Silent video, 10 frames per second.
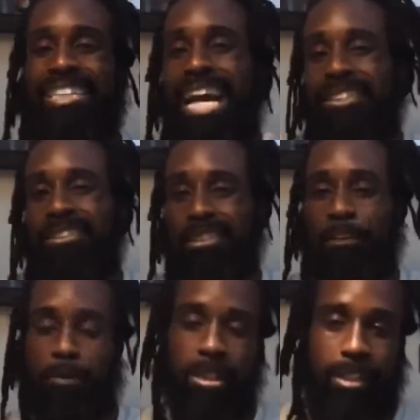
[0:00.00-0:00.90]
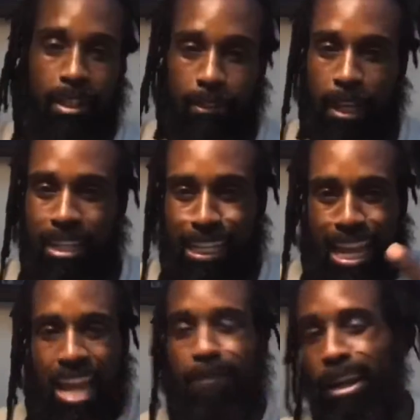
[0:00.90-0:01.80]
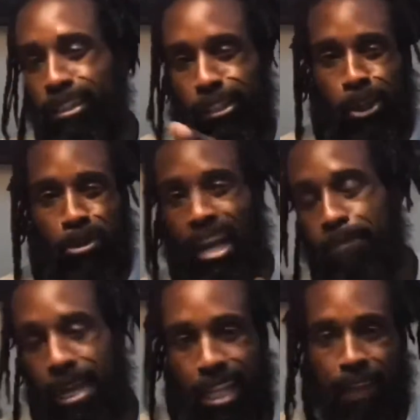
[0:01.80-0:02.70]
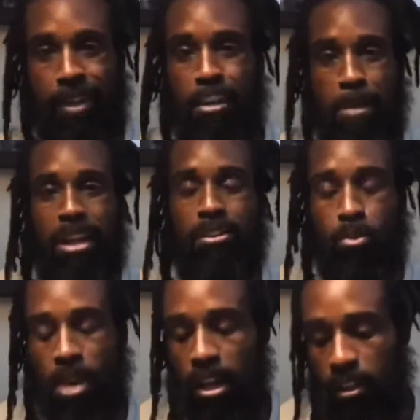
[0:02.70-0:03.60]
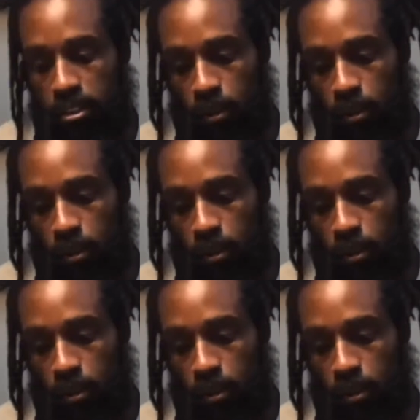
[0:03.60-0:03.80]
that's the stuff right there that can add value to your life, my life, and everybody else around us.